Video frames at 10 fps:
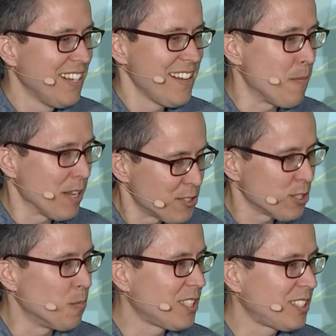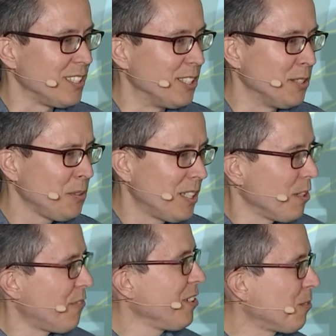and we have so much to do that
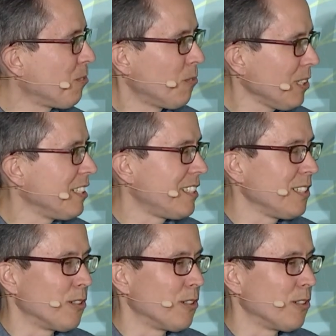we feel like we're really still